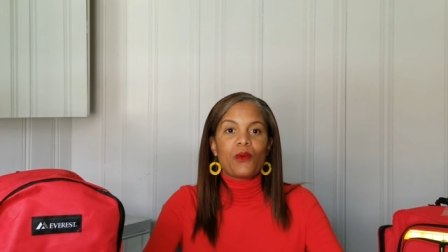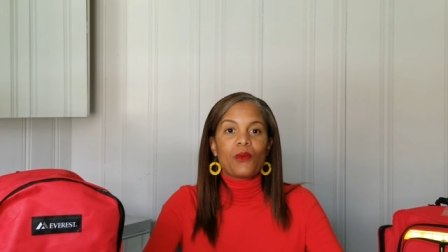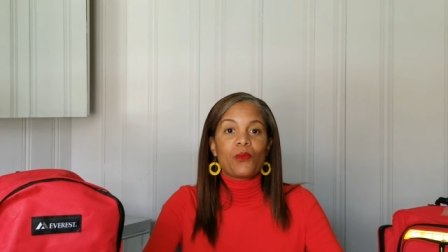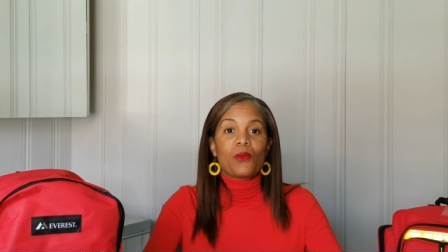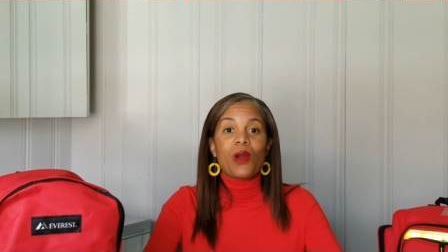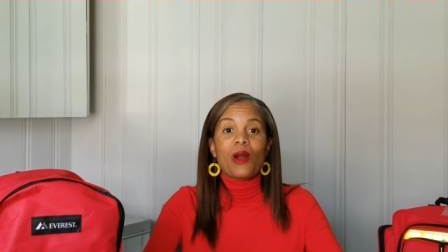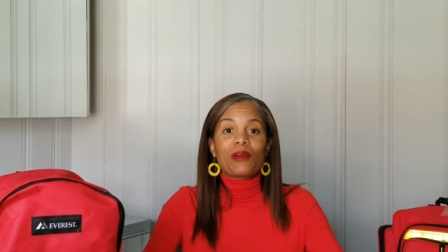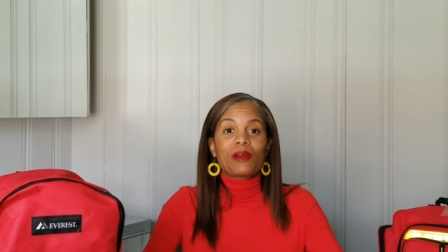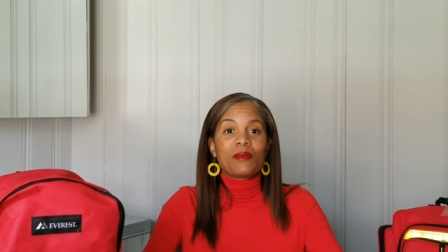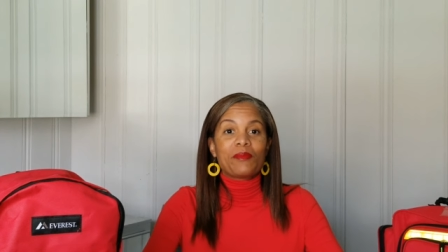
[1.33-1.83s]

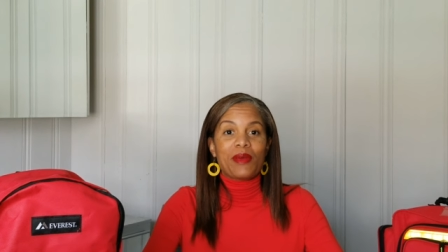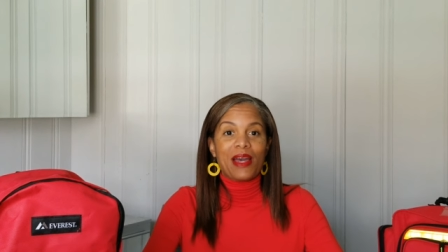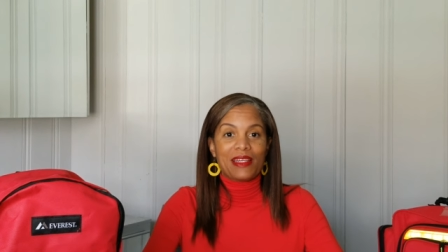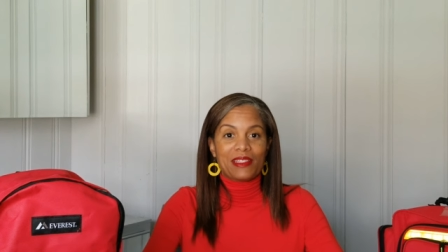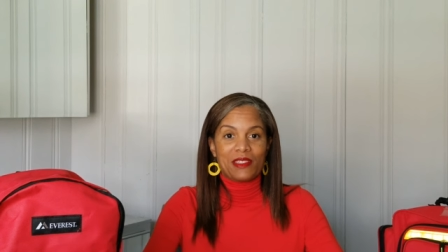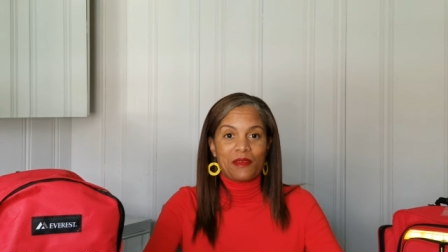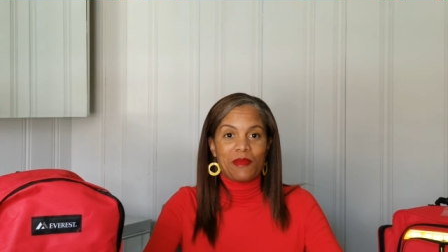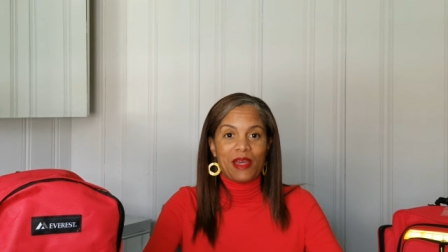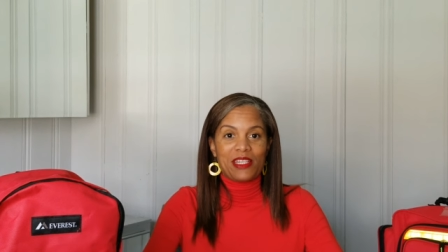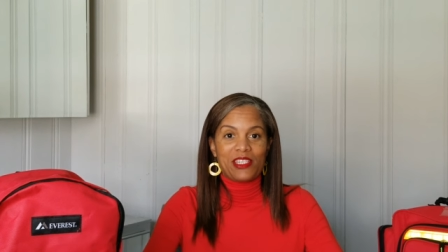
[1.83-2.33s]
Welcome back
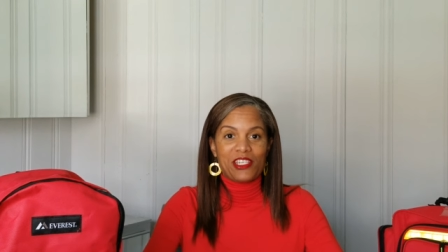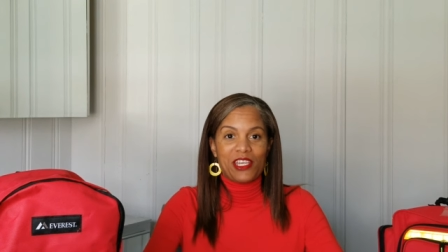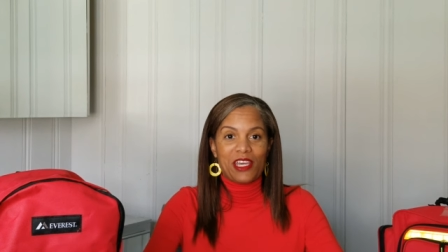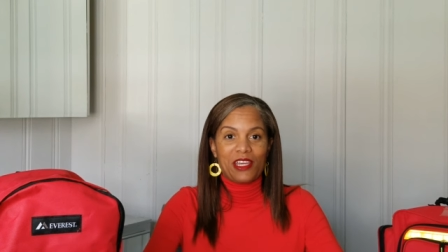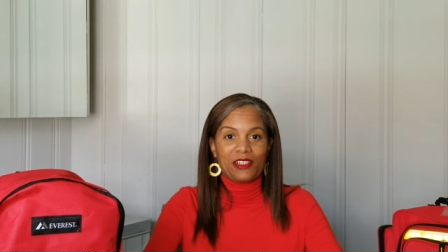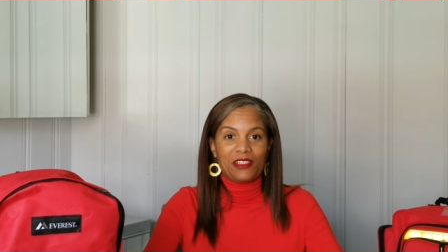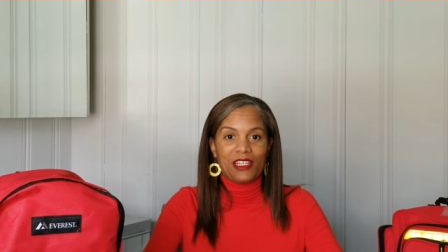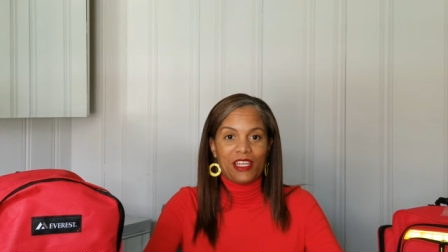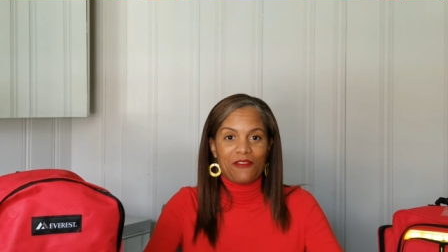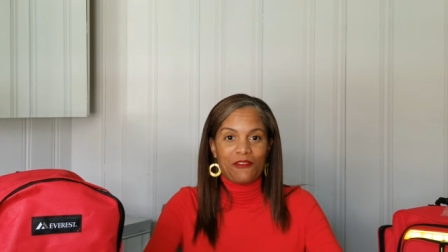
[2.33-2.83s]
to my
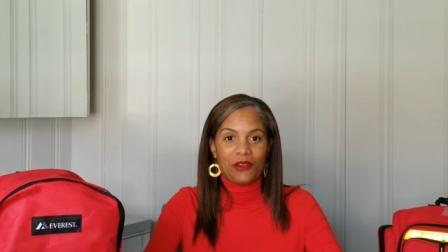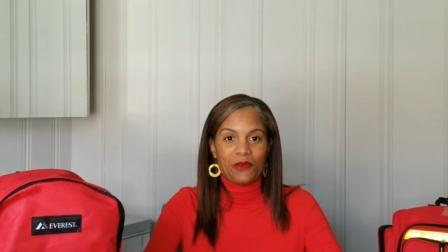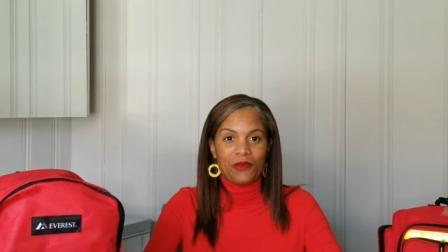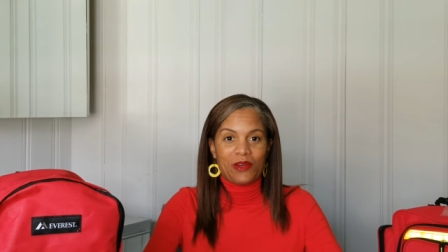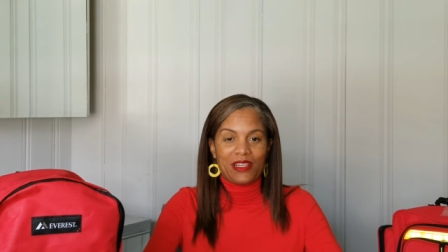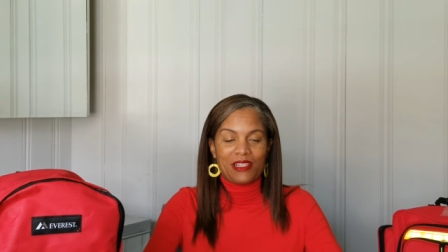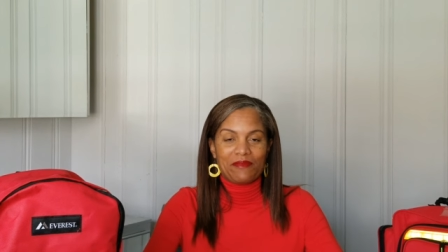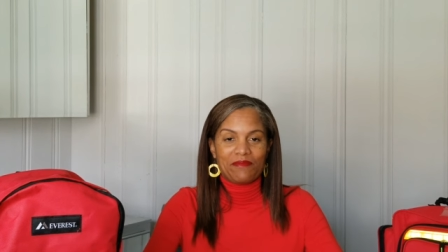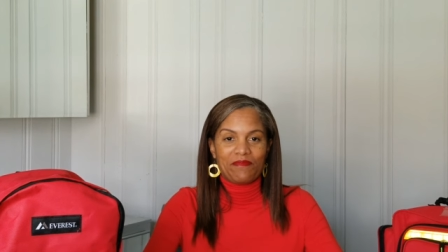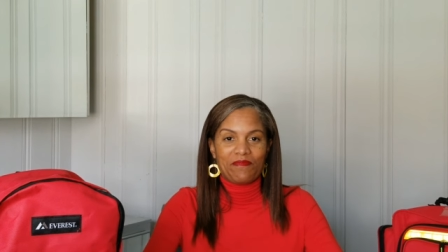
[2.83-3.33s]
channel,
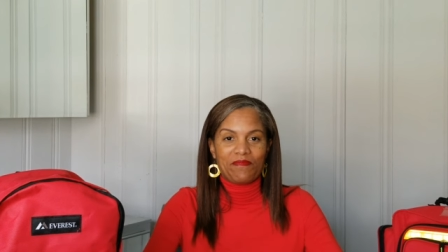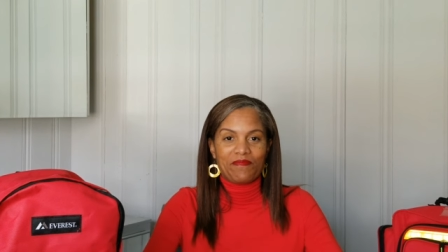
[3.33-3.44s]
everyone.